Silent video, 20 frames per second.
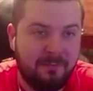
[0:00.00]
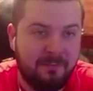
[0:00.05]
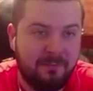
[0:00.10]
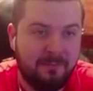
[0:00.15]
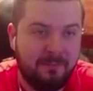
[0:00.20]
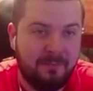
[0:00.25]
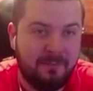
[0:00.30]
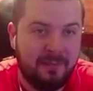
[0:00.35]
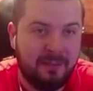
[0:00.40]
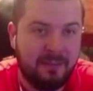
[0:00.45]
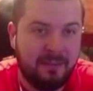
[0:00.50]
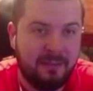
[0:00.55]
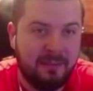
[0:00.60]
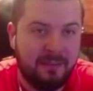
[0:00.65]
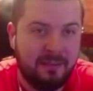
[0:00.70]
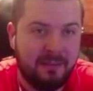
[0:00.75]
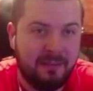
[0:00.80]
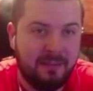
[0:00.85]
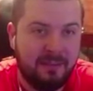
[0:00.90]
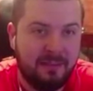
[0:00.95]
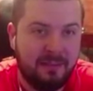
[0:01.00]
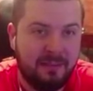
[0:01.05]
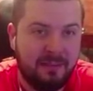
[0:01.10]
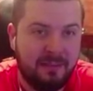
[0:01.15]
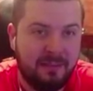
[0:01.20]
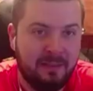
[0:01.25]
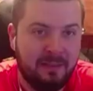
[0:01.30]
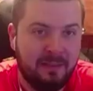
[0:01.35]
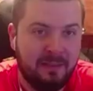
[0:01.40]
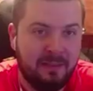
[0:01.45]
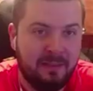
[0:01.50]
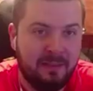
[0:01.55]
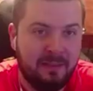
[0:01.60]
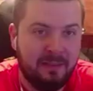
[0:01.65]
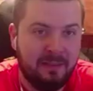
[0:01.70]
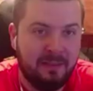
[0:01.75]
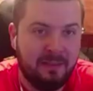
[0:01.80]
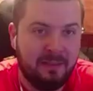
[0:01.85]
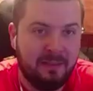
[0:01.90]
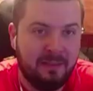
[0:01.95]

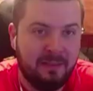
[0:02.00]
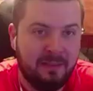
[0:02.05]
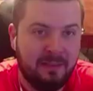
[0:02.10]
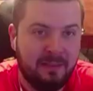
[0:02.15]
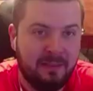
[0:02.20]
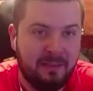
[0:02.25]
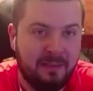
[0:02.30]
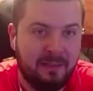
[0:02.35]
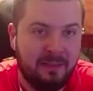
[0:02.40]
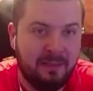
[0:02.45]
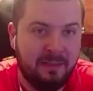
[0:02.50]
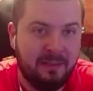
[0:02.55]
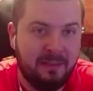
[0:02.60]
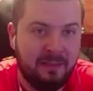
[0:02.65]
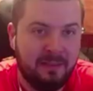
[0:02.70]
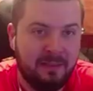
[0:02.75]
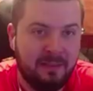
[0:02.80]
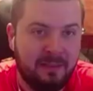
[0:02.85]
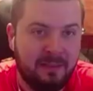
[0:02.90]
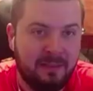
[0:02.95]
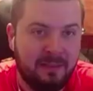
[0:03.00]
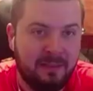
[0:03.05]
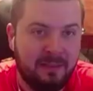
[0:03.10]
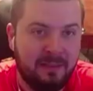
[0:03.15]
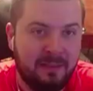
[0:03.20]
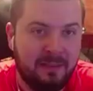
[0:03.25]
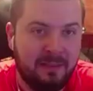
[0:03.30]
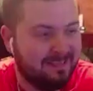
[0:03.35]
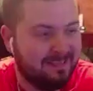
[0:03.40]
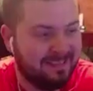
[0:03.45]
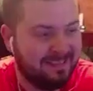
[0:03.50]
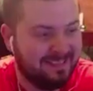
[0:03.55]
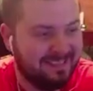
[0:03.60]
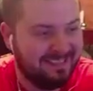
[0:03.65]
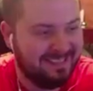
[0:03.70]
This person isn't speaking.